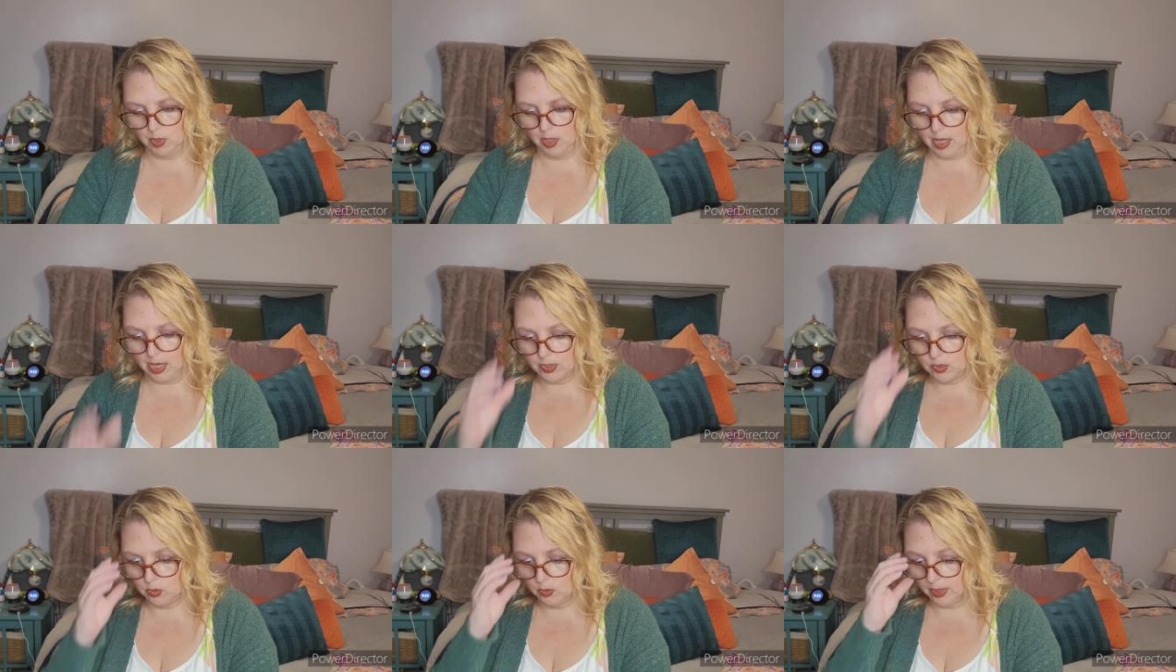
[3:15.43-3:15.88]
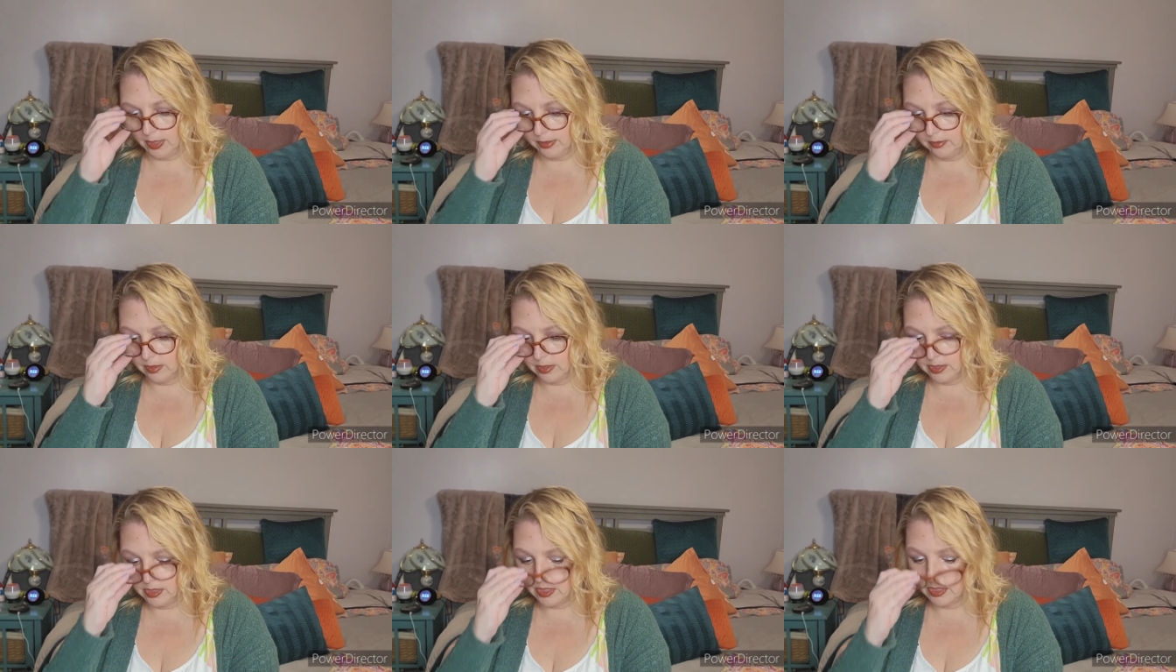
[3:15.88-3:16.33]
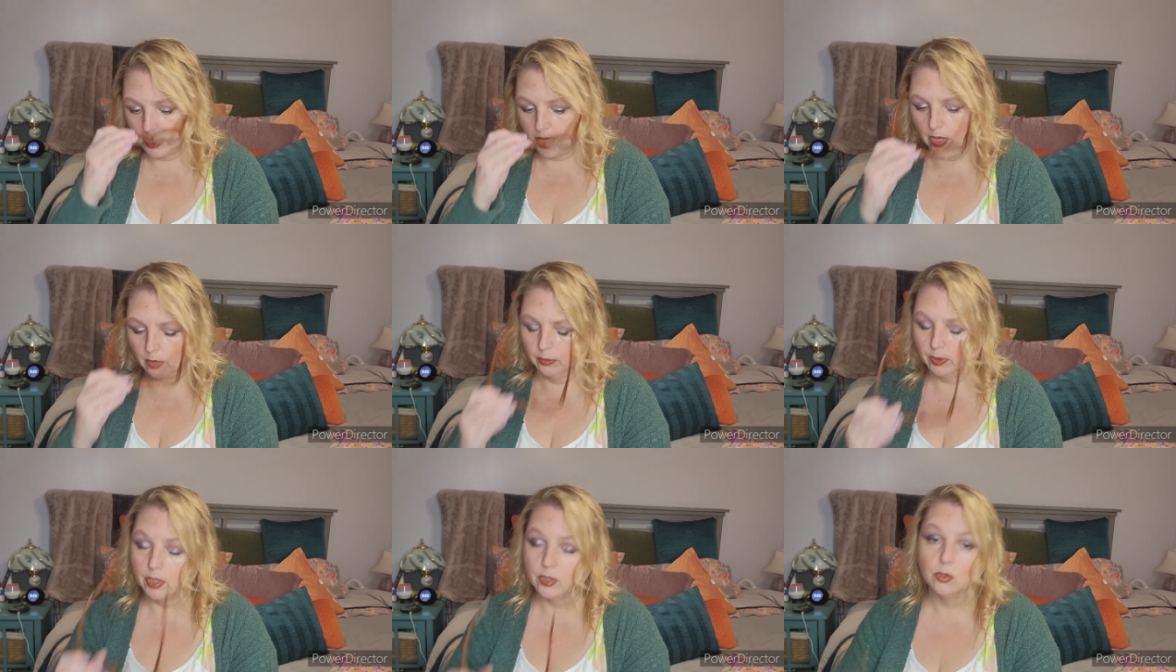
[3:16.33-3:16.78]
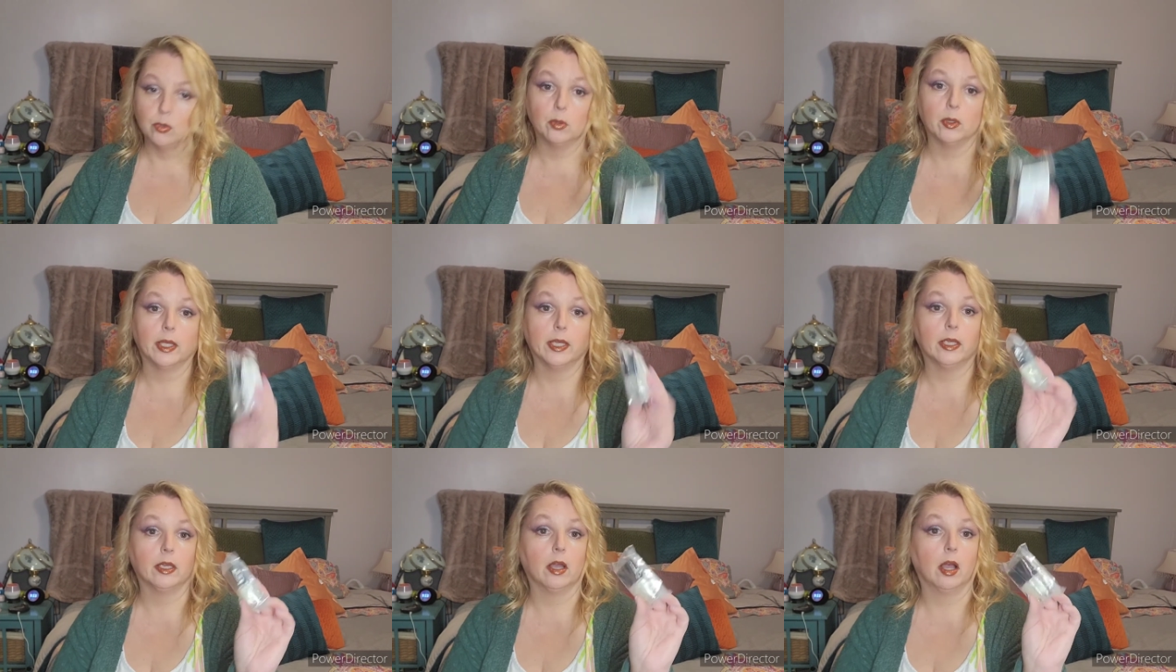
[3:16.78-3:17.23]
Well, I do like London Town. I
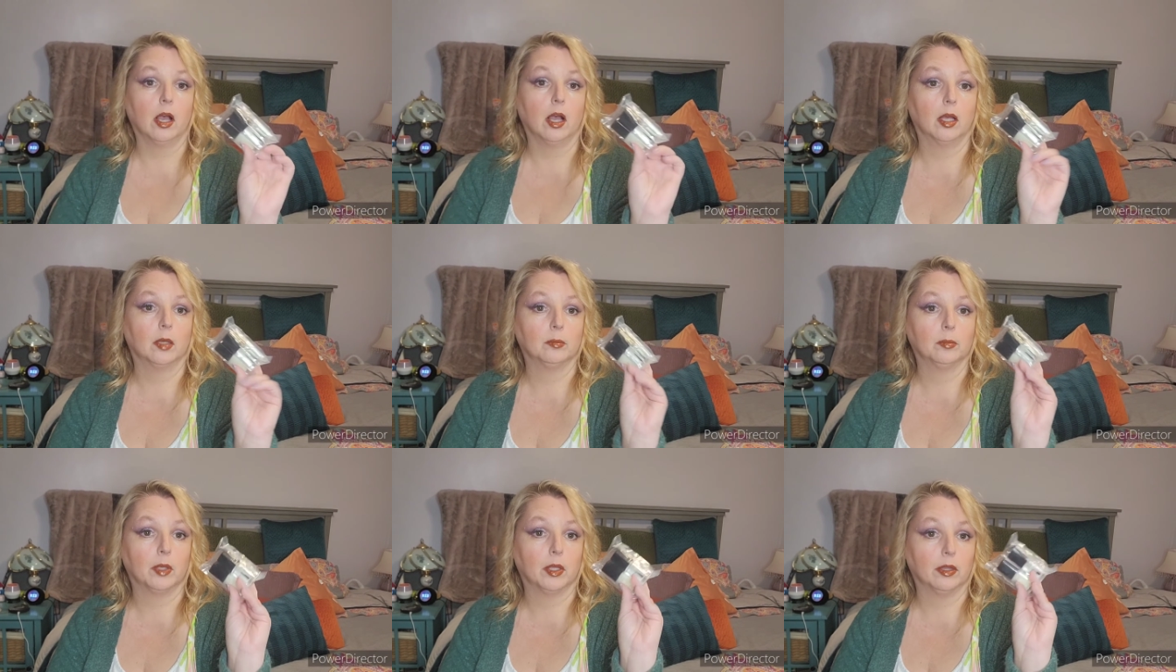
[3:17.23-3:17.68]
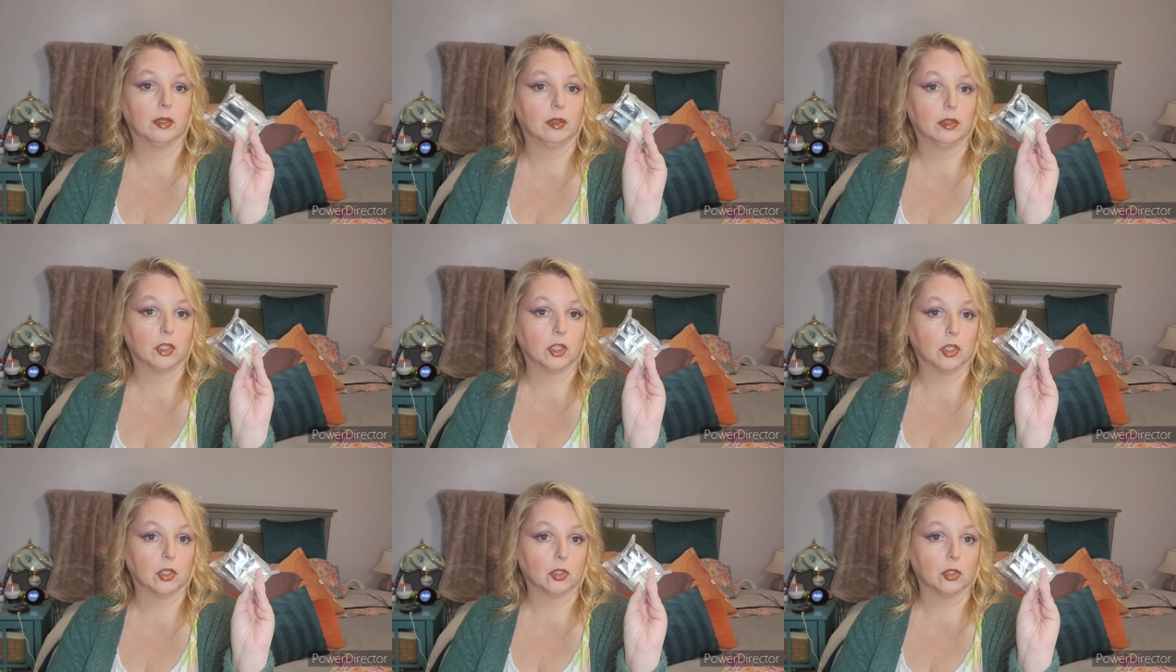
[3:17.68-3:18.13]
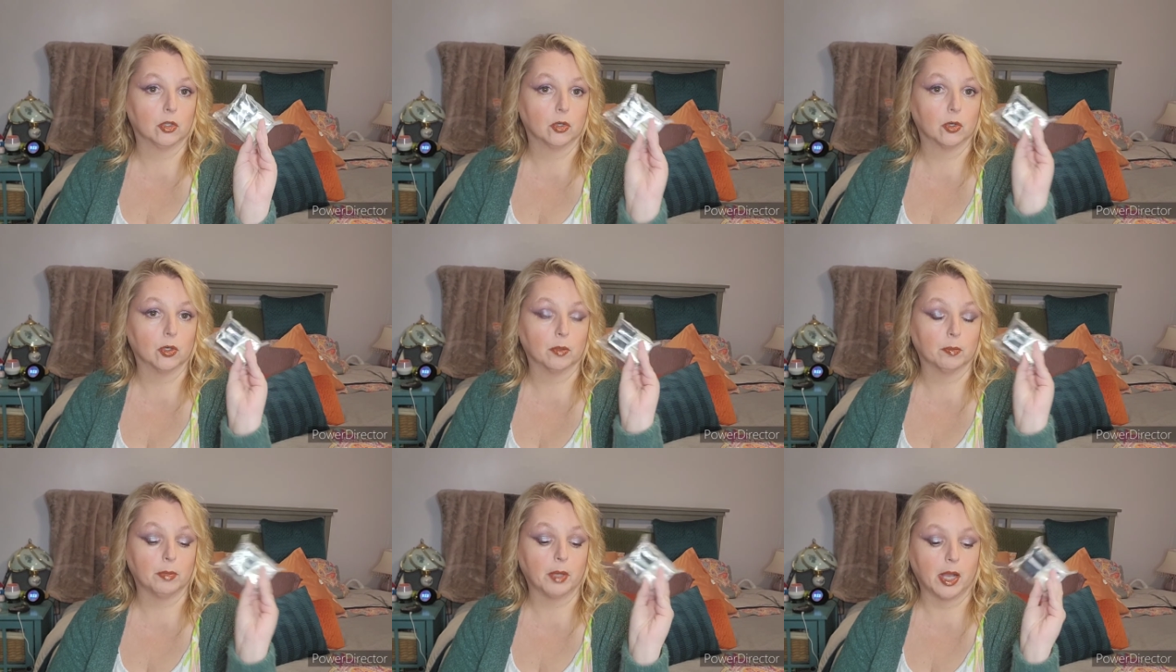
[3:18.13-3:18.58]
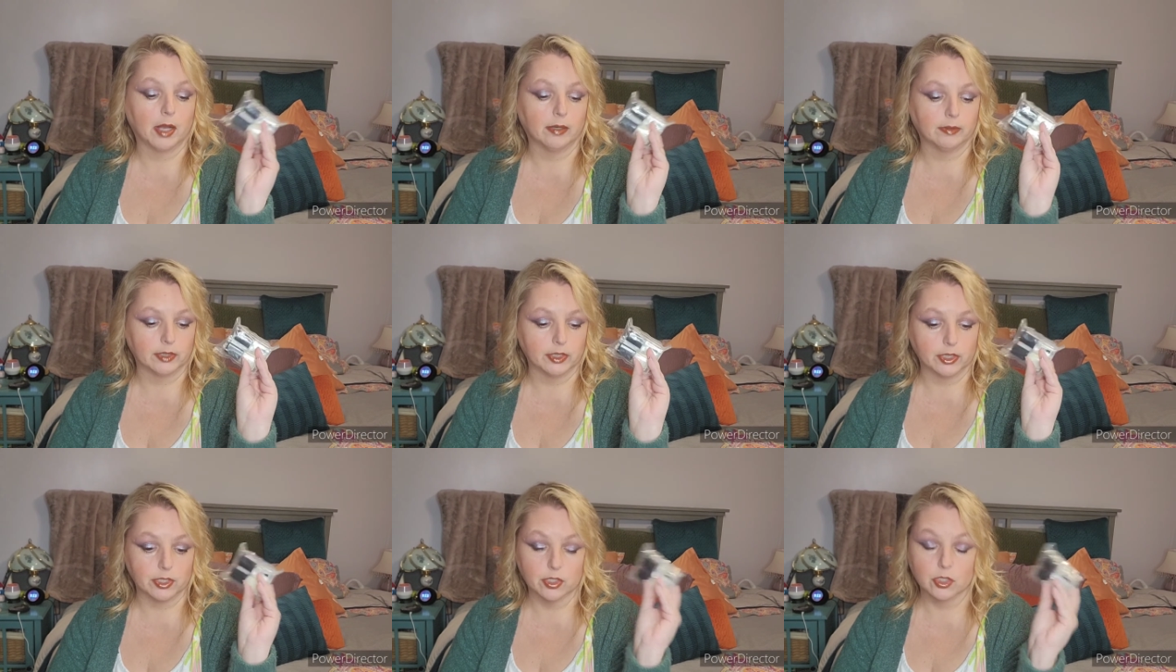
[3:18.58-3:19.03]
do like um, the Cure
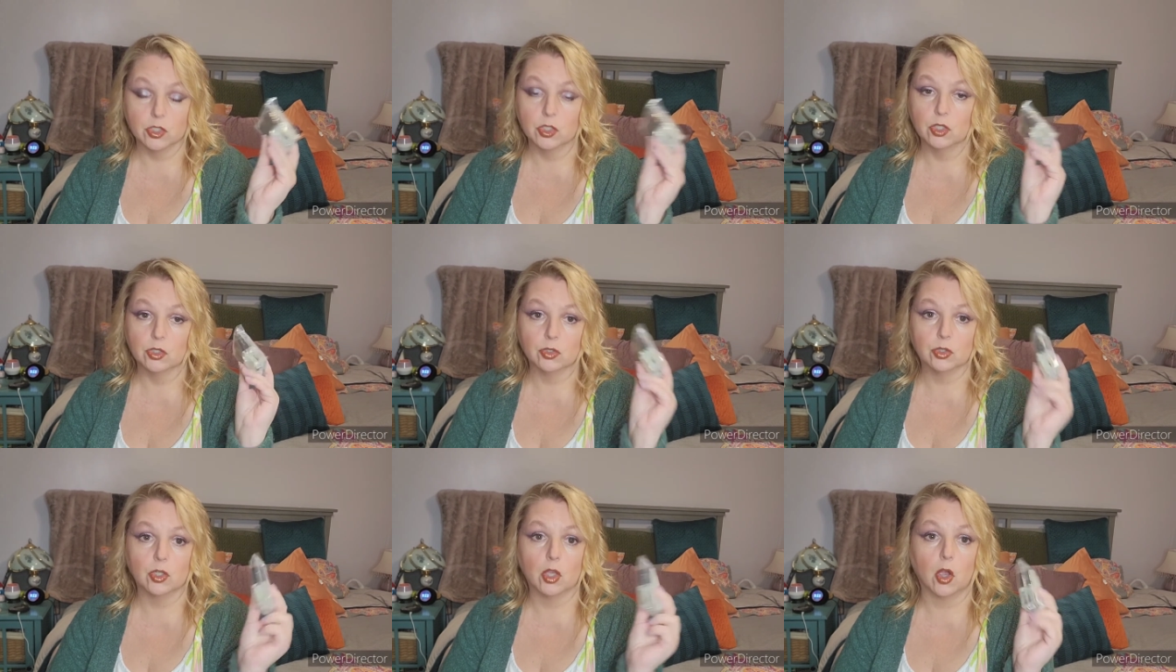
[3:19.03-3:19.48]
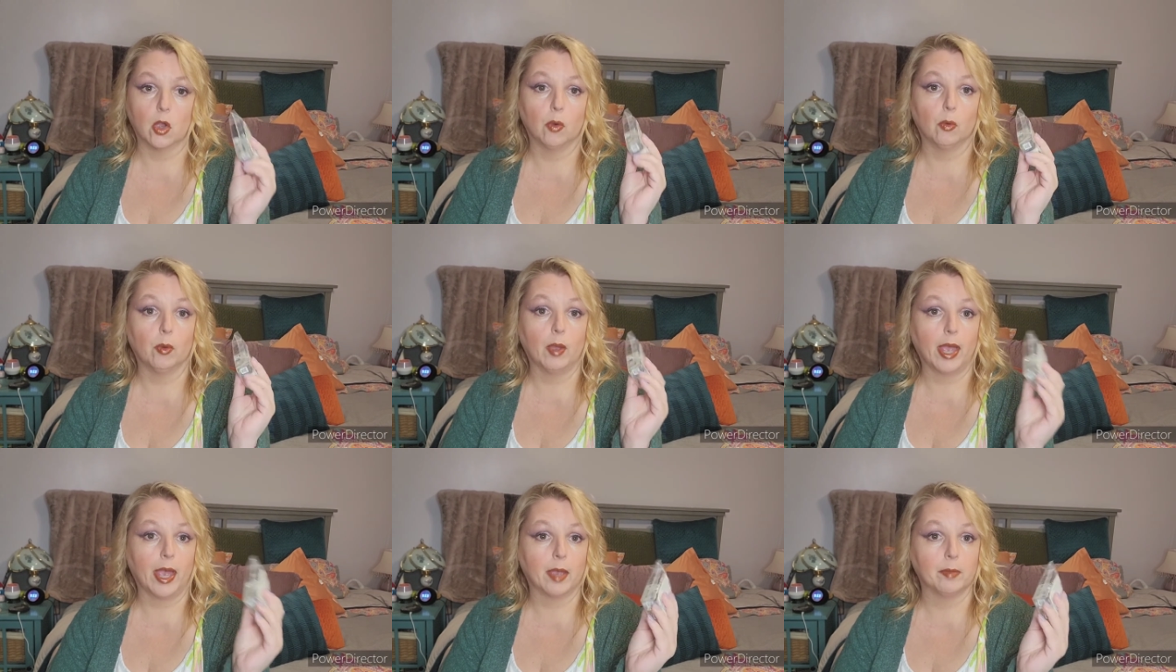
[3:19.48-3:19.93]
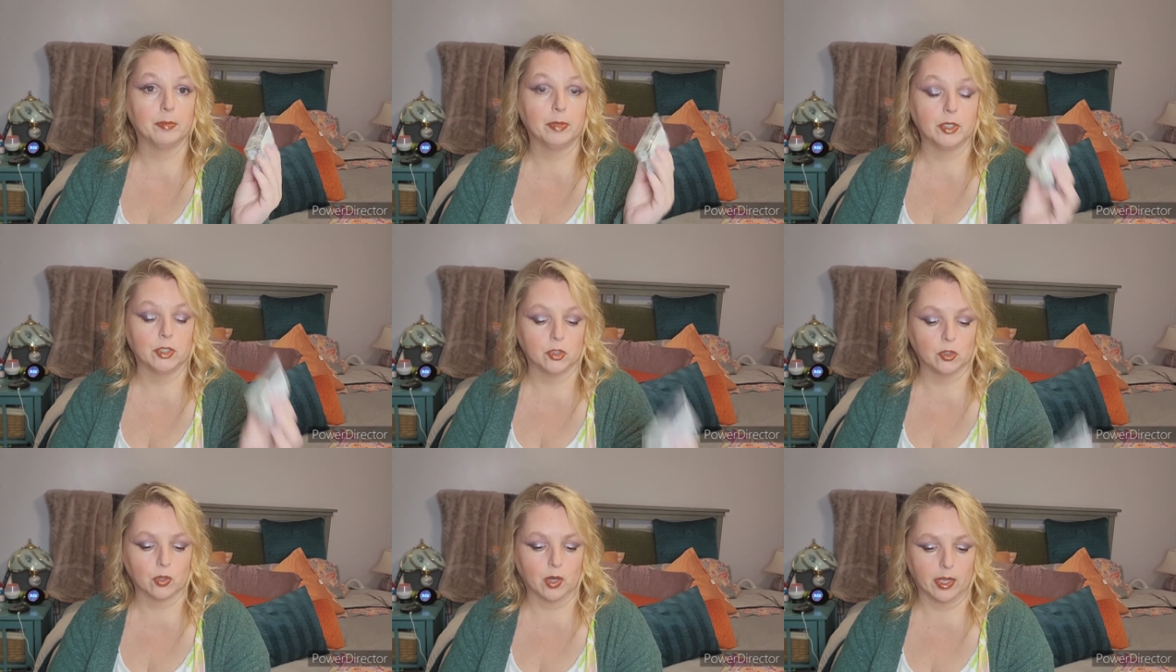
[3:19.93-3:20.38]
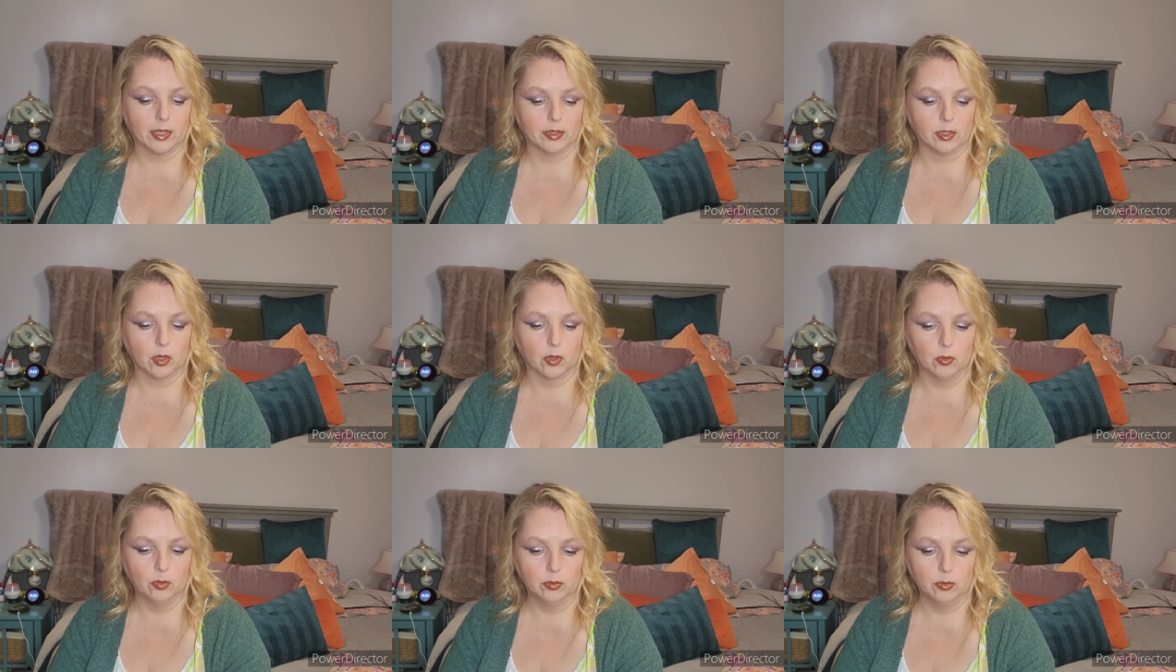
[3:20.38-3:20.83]
polishes, so happy to try
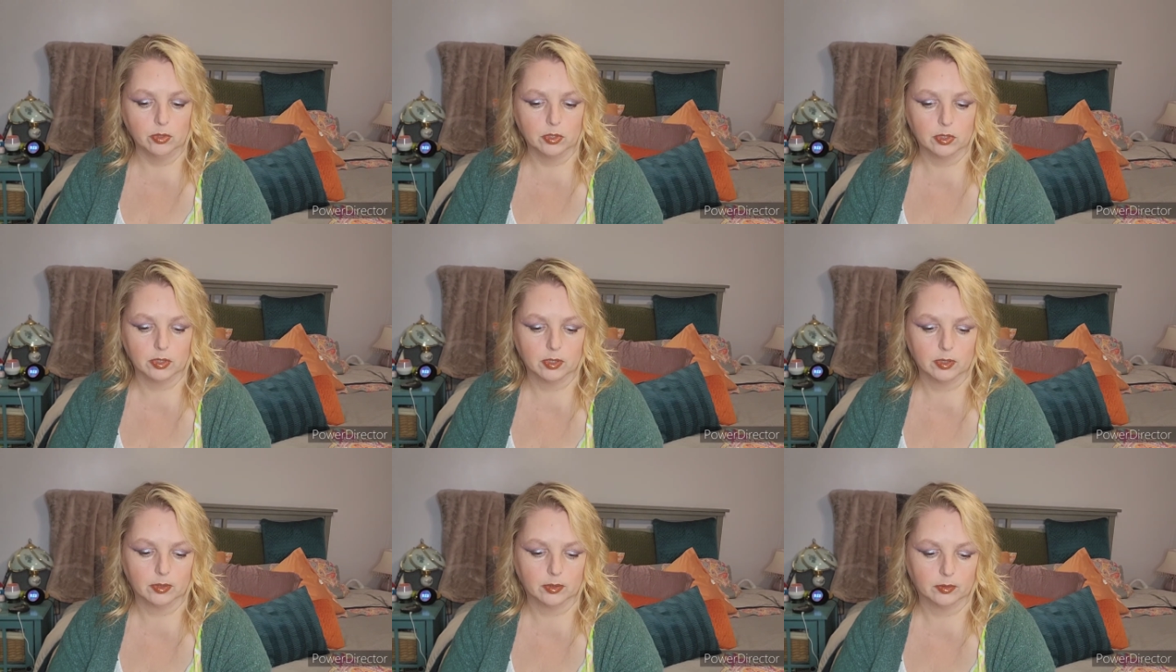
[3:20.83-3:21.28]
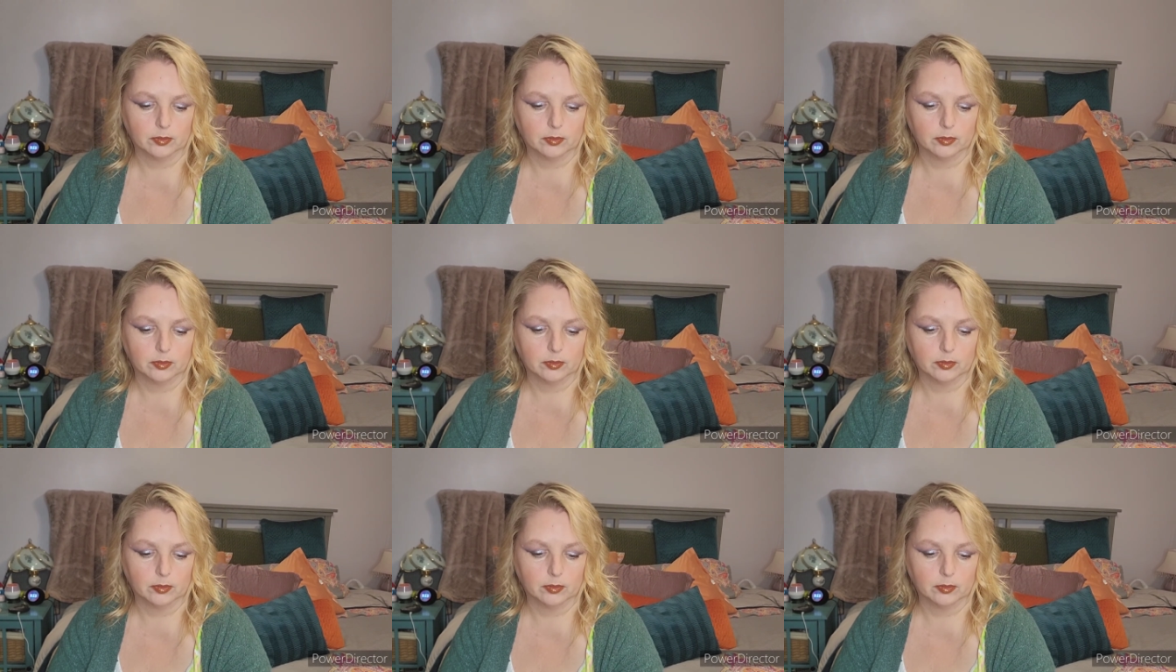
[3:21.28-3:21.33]
those.